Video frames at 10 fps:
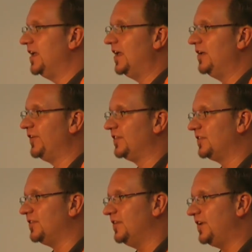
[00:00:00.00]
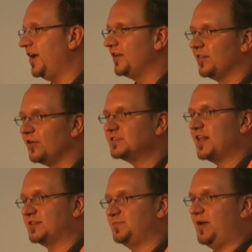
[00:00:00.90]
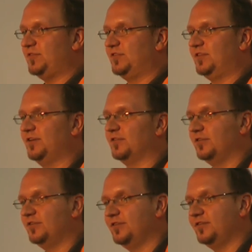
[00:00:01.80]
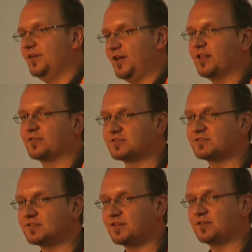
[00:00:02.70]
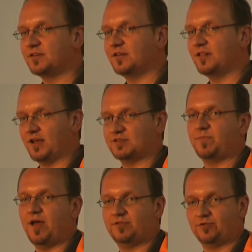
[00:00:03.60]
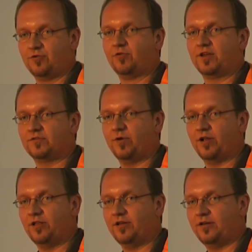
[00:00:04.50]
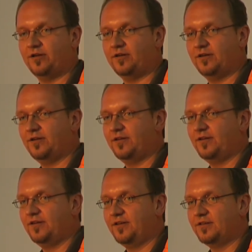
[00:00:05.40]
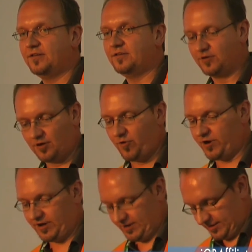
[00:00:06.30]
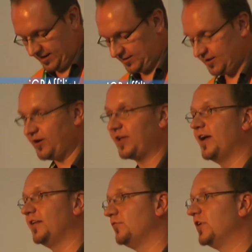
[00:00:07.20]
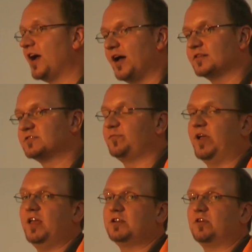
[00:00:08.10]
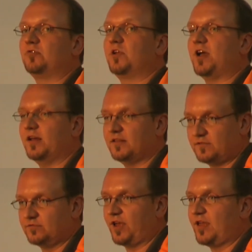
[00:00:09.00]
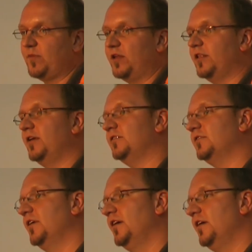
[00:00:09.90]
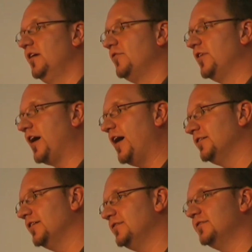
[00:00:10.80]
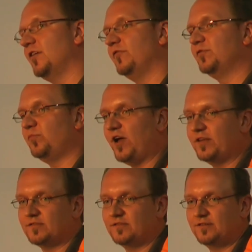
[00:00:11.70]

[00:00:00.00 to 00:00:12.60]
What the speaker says: if it kind of looks like spam to you, it looks like spam to Google as well. You don't want to get a link there, again, regardless of page rank, regardless to the inbound links, regardless of the price.